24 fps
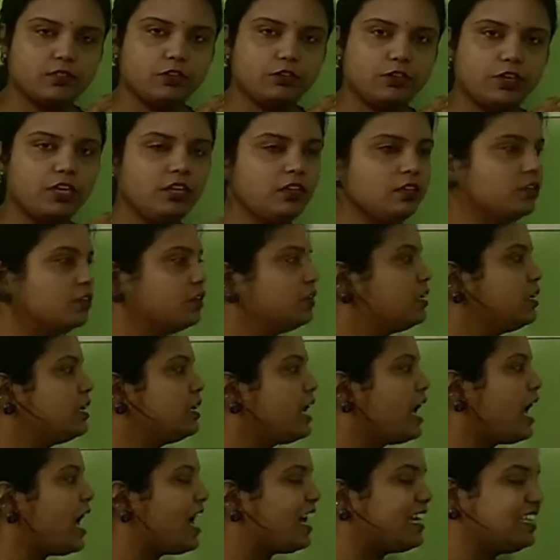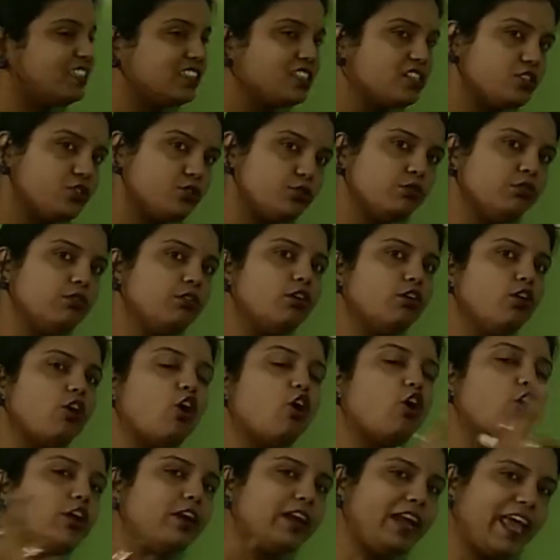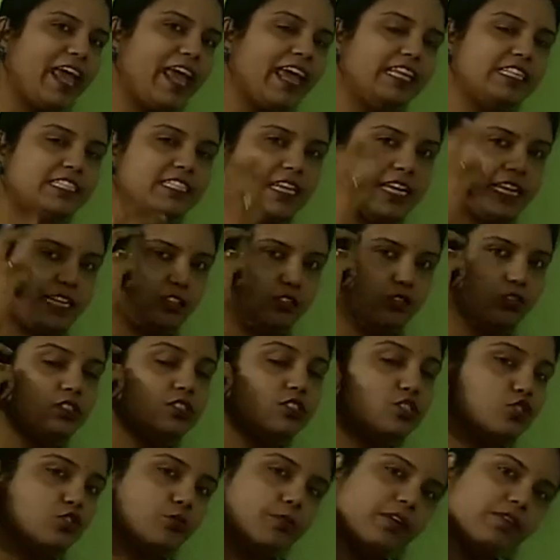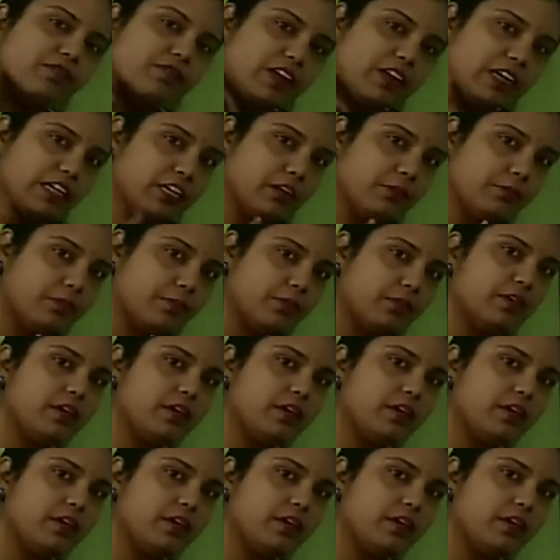Okay. Either 2 or 8 electrons to be filled up.